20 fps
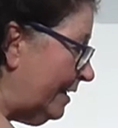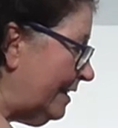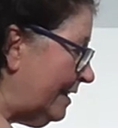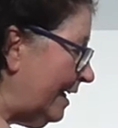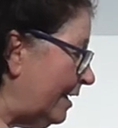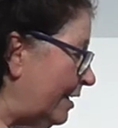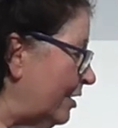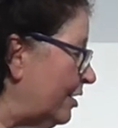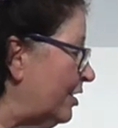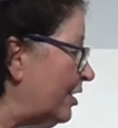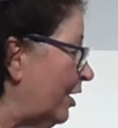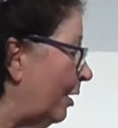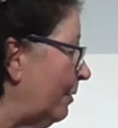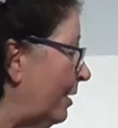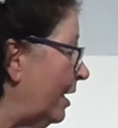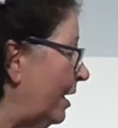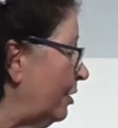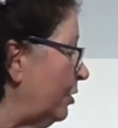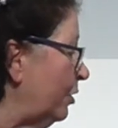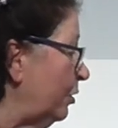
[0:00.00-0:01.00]
see, stop.
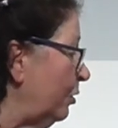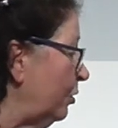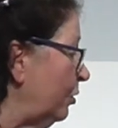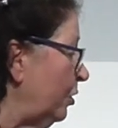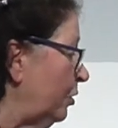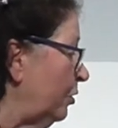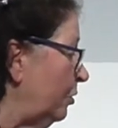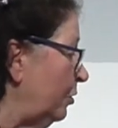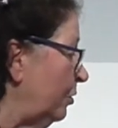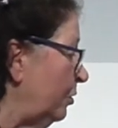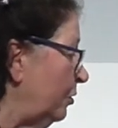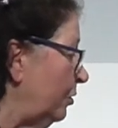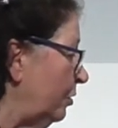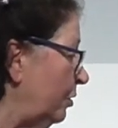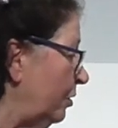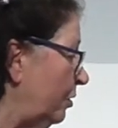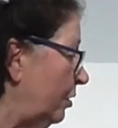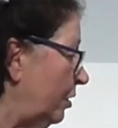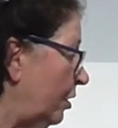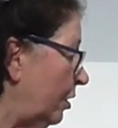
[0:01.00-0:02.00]
You
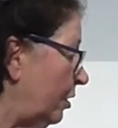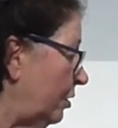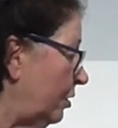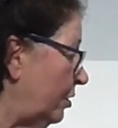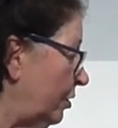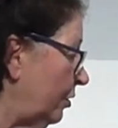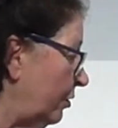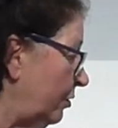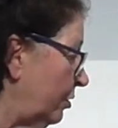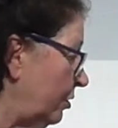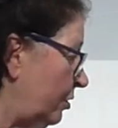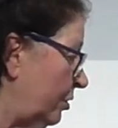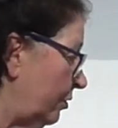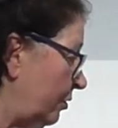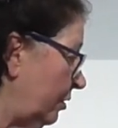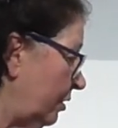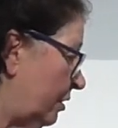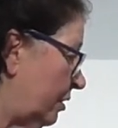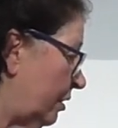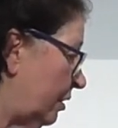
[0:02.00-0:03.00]

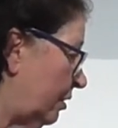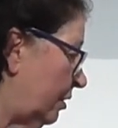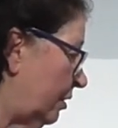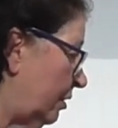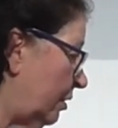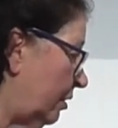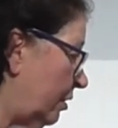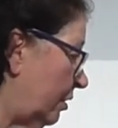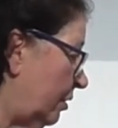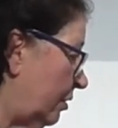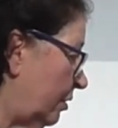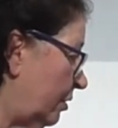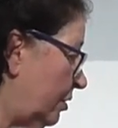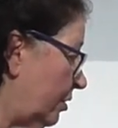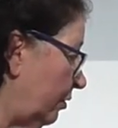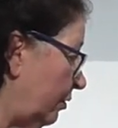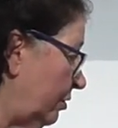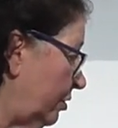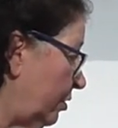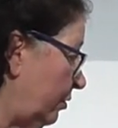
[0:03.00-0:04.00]
don't
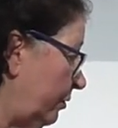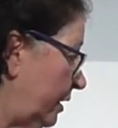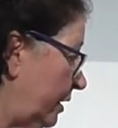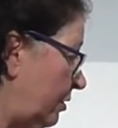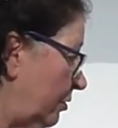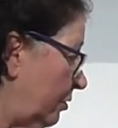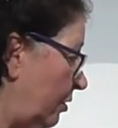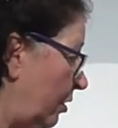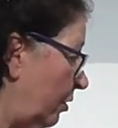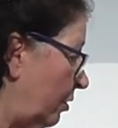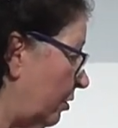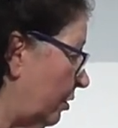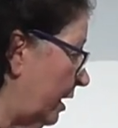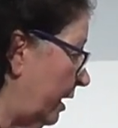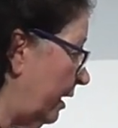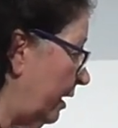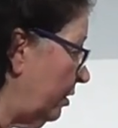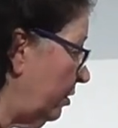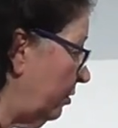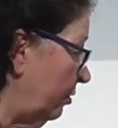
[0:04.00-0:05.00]
do it too long.
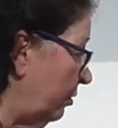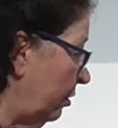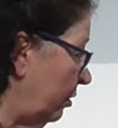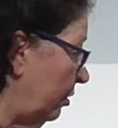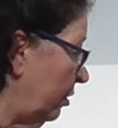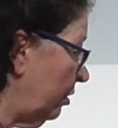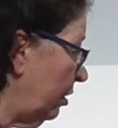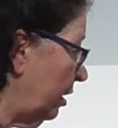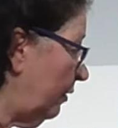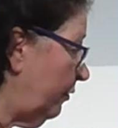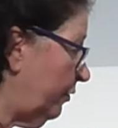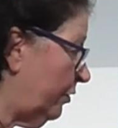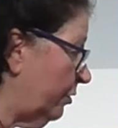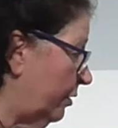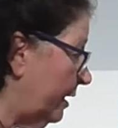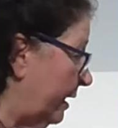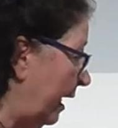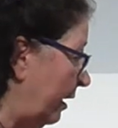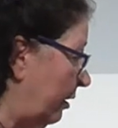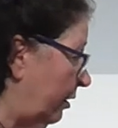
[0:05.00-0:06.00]
If you
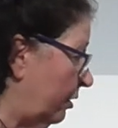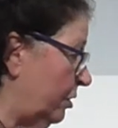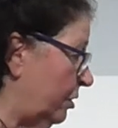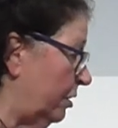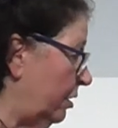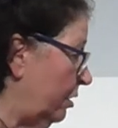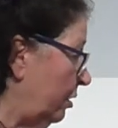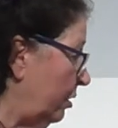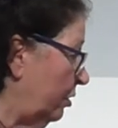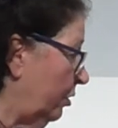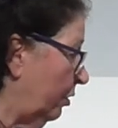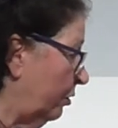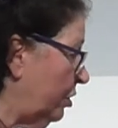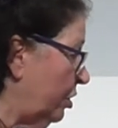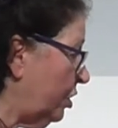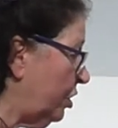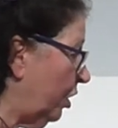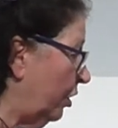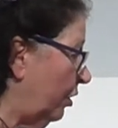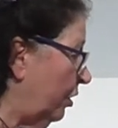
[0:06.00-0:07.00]
cannot, don't
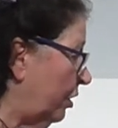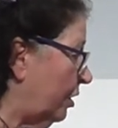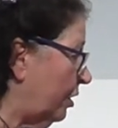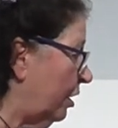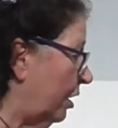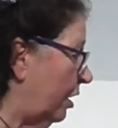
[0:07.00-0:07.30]
choke.